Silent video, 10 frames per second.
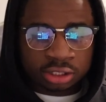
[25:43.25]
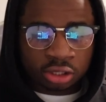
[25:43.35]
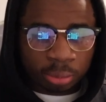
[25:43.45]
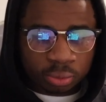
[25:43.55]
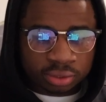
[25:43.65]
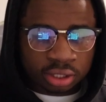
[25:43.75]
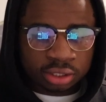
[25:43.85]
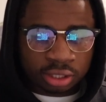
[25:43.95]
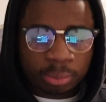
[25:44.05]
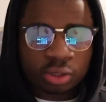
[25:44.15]

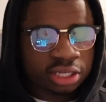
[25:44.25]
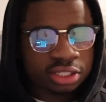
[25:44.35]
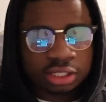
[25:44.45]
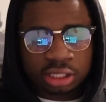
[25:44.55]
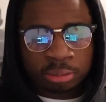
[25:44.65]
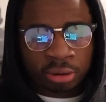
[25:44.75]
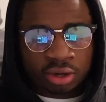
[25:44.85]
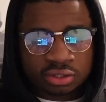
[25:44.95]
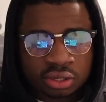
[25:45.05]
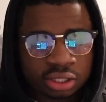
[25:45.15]
Doubled isolated
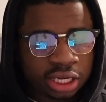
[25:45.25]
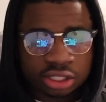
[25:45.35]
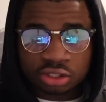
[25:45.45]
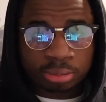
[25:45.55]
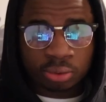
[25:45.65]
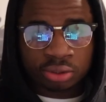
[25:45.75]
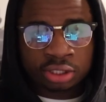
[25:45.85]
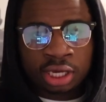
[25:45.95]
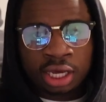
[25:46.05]
pawns on the edge of the board,